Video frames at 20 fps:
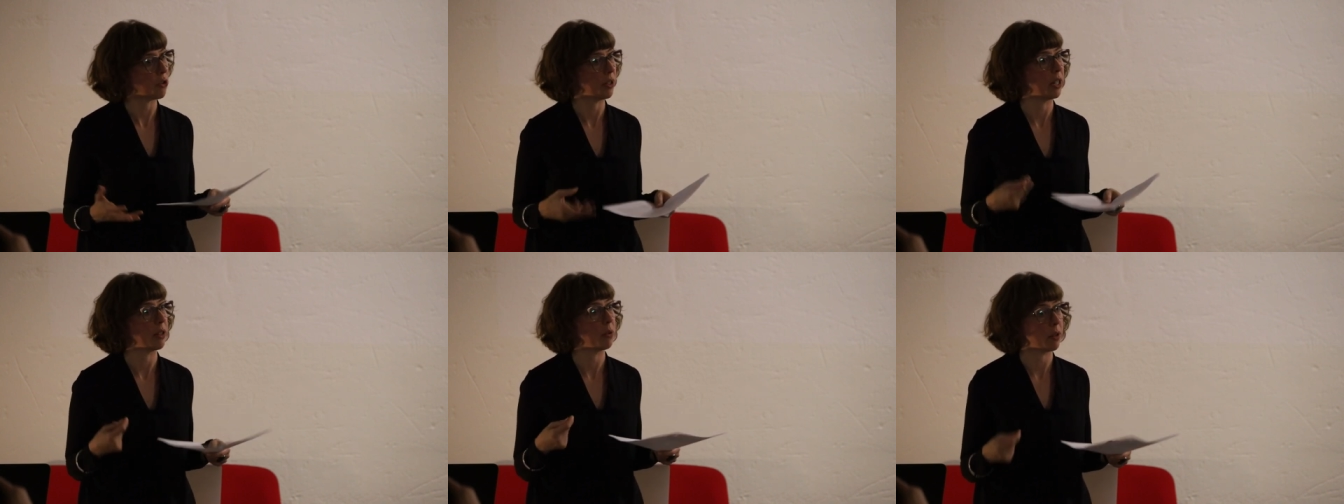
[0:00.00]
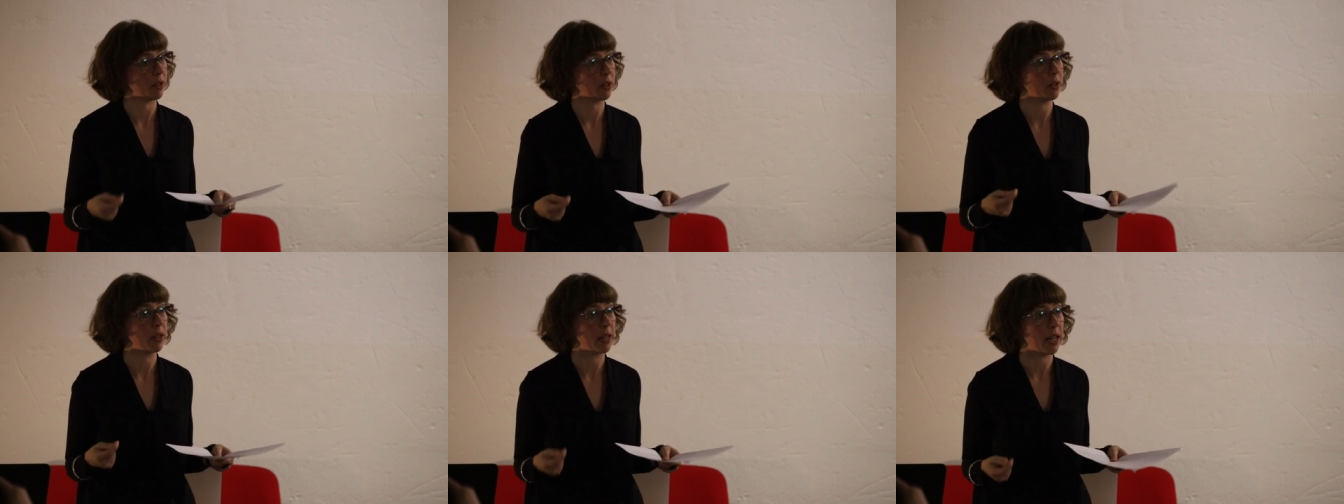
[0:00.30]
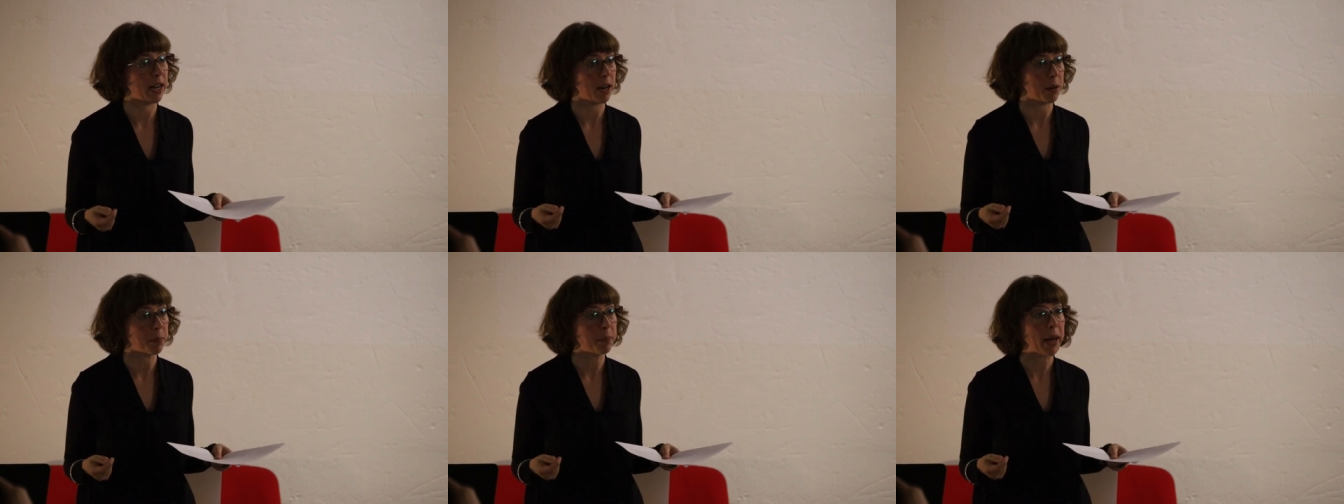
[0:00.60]
sure that
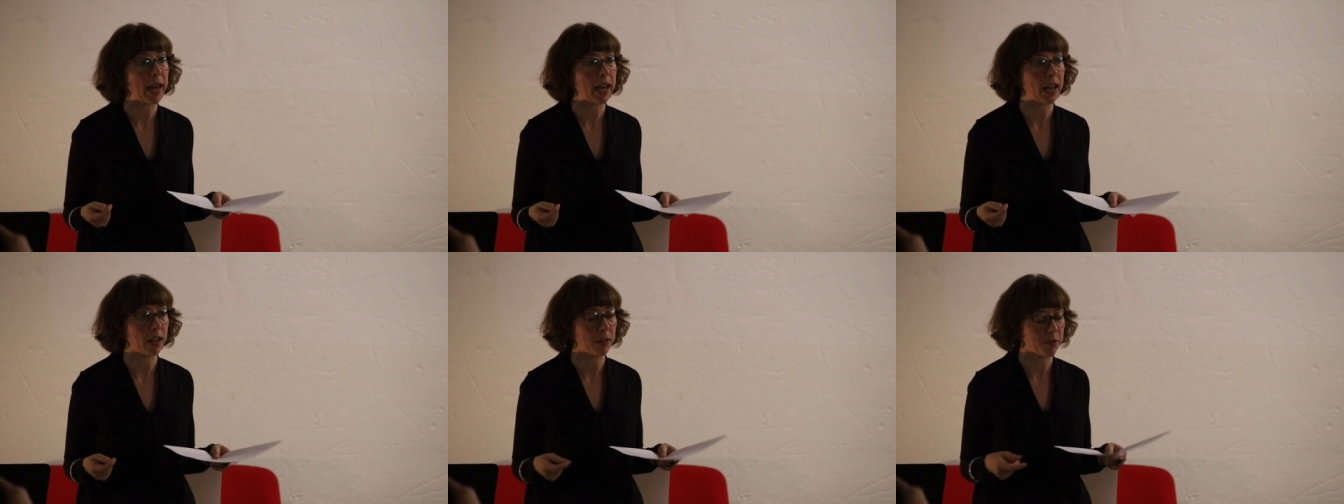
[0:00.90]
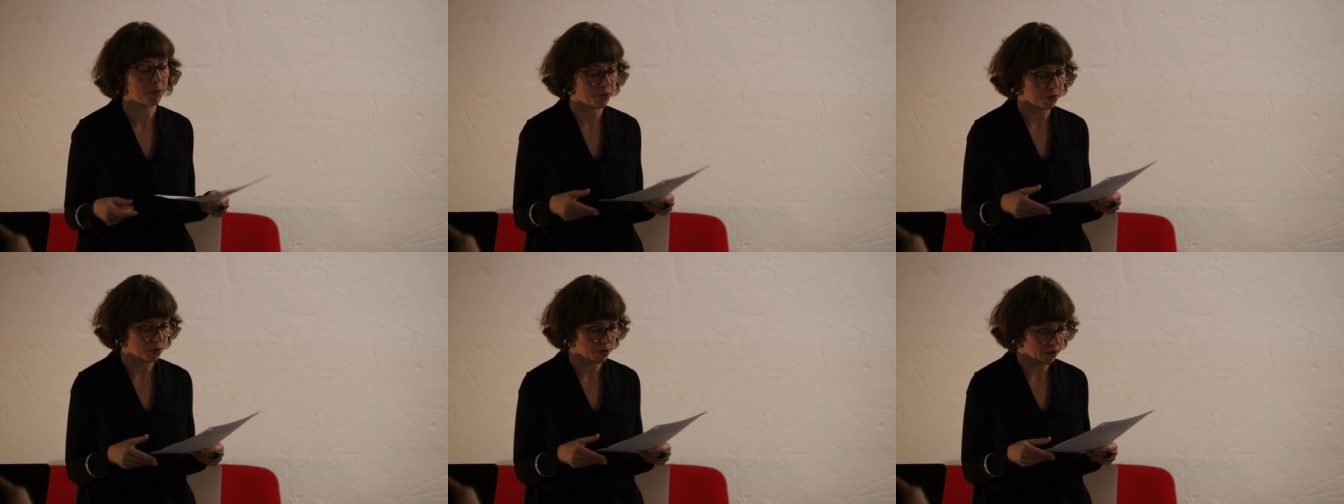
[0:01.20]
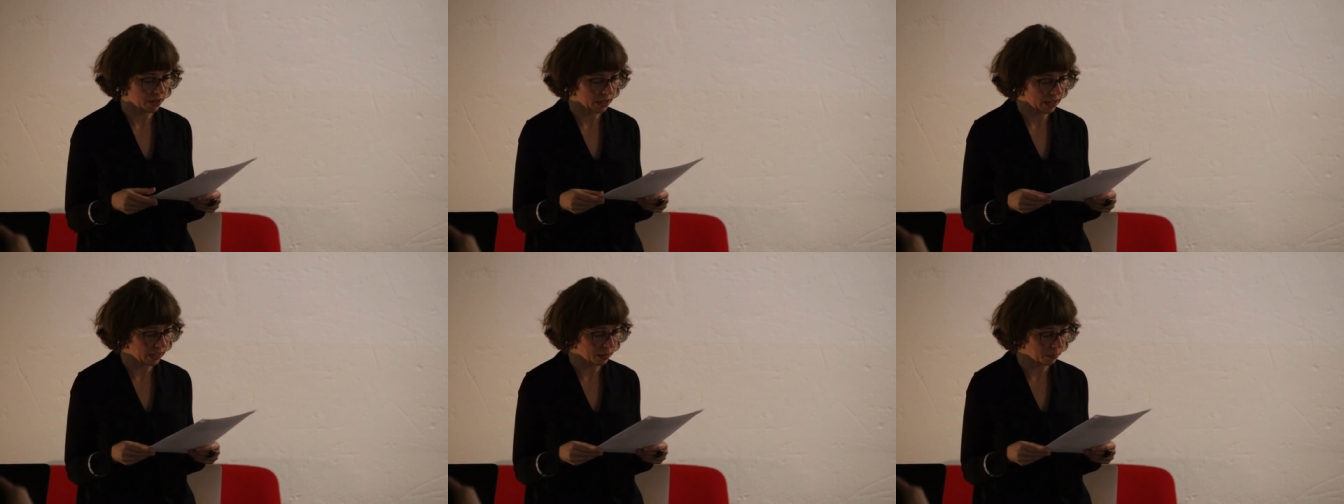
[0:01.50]
what they are paying
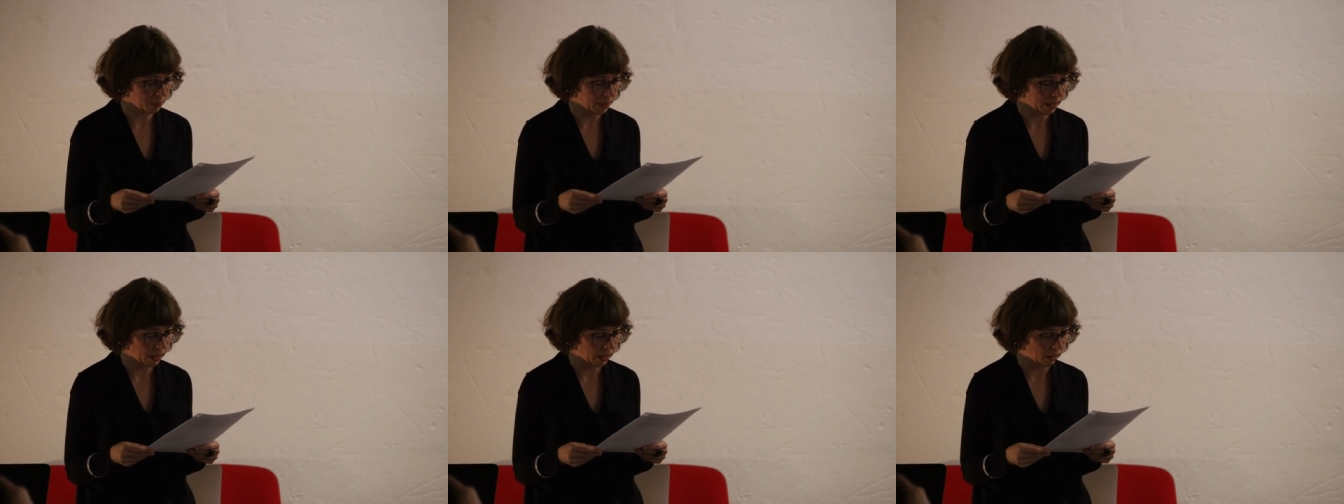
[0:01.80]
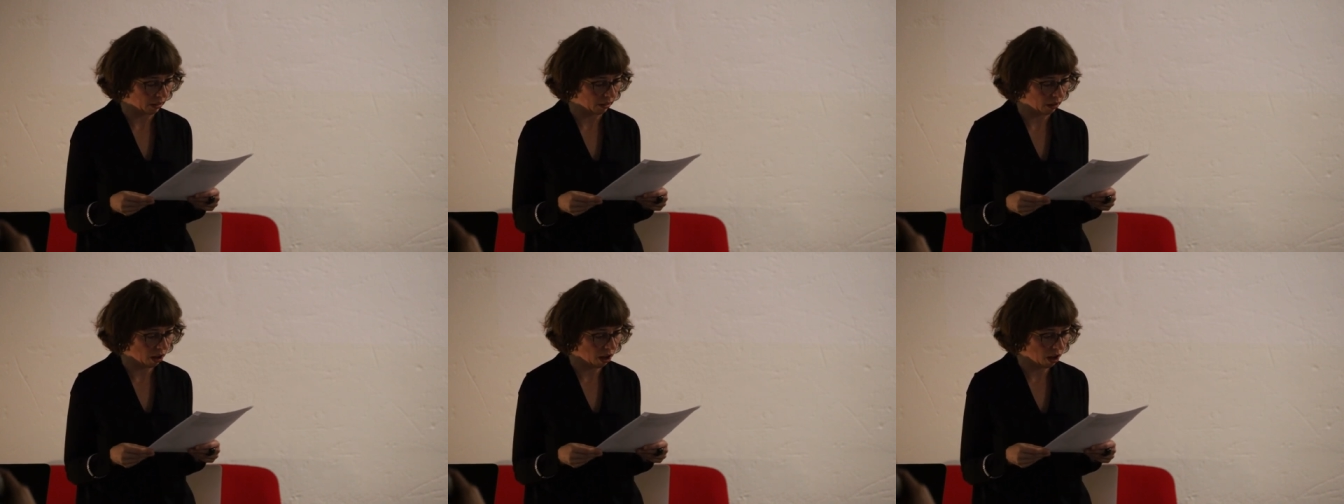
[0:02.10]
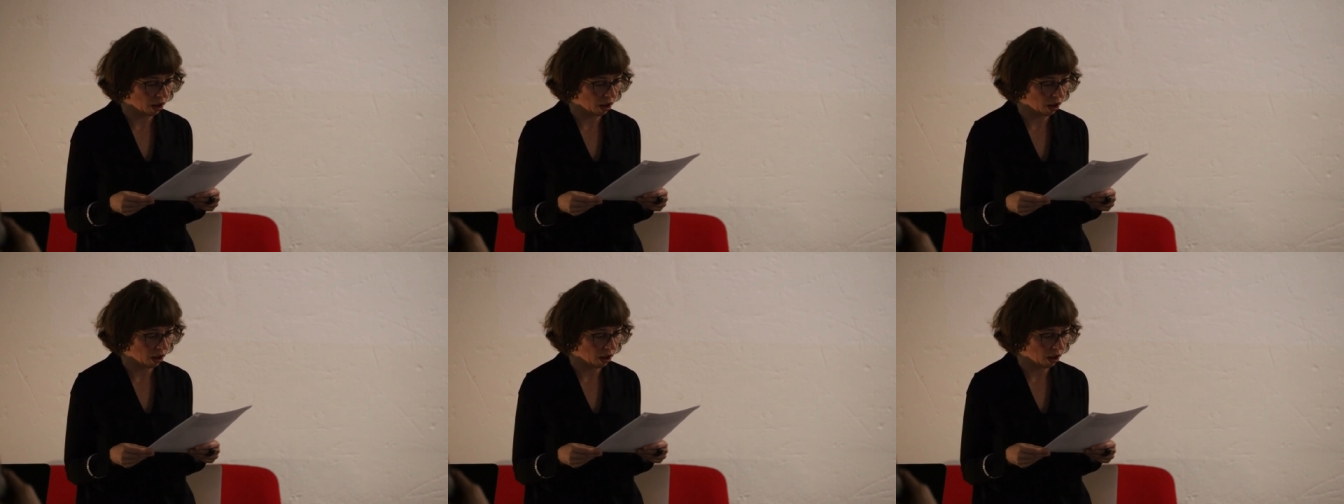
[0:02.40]
for is being